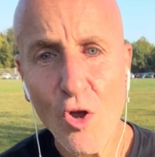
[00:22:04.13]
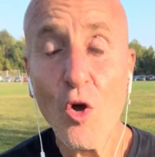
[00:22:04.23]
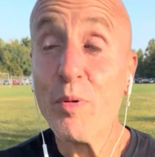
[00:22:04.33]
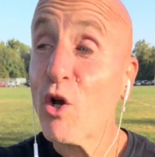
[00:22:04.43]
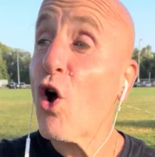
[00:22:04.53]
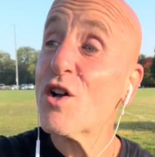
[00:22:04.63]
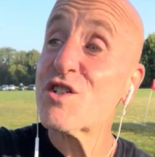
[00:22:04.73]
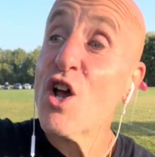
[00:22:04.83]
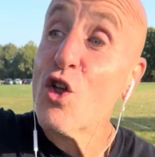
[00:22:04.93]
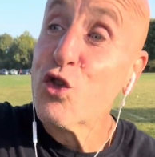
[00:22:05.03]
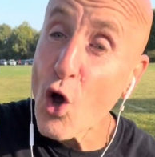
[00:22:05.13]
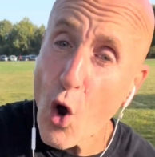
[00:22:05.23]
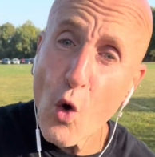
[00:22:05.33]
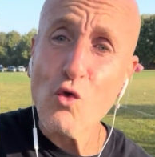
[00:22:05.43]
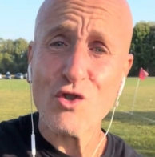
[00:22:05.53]
Because
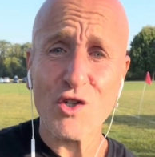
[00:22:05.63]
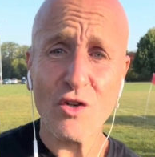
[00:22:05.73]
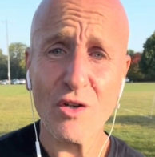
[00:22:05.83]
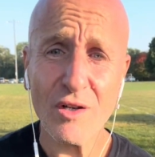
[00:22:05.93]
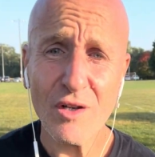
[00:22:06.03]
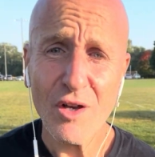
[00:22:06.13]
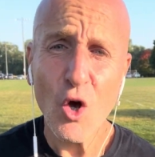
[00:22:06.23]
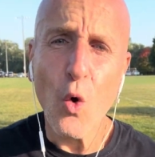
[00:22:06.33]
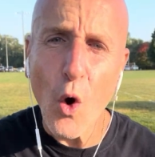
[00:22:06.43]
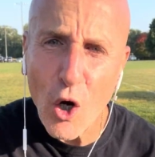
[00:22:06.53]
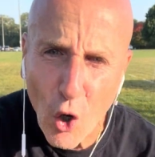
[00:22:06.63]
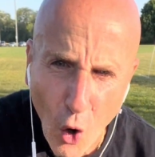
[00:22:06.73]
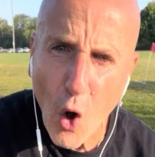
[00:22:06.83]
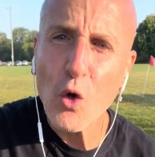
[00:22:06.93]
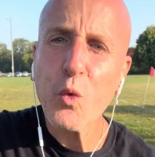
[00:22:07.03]
those who are
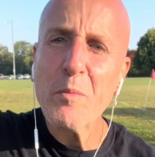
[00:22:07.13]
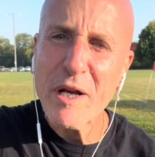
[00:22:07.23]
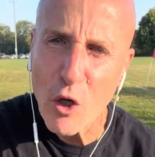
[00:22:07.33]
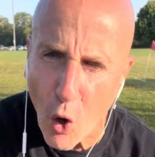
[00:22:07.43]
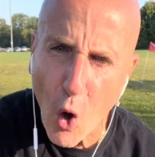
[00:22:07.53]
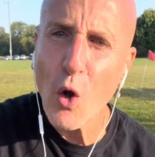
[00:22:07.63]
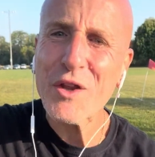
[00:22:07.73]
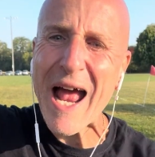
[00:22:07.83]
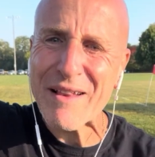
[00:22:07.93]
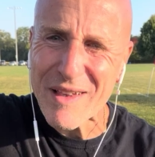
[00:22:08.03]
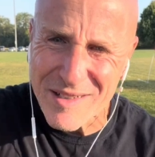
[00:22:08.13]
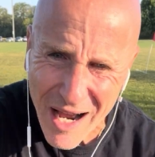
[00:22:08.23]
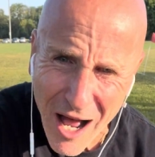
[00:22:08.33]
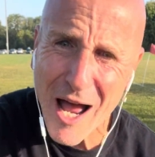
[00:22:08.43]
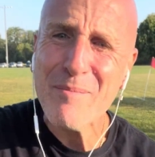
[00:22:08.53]
called will be called at the
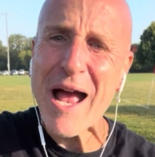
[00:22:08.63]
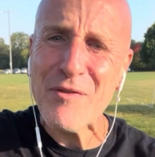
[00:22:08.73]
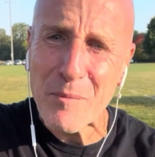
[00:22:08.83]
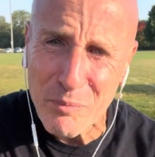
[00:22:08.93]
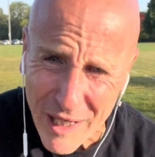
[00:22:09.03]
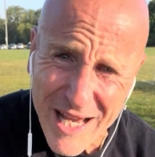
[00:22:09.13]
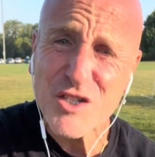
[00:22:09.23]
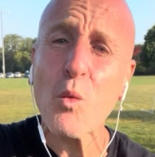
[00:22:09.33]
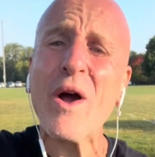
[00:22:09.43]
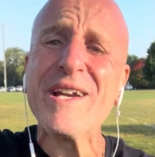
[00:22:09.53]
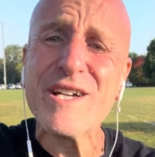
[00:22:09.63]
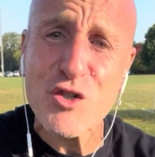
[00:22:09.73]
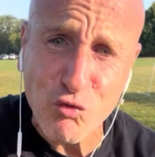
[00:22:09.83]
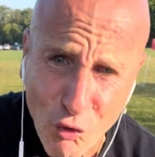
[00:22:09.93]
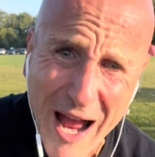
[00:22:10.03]
time and the place when it
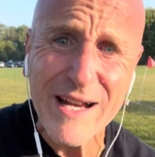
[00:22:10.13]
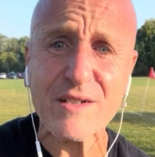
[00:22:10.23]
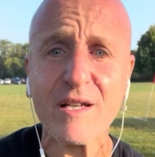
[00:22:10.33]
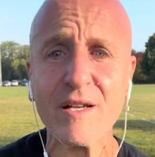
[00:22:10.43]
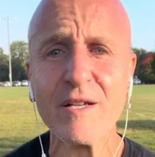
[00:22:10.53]
is right.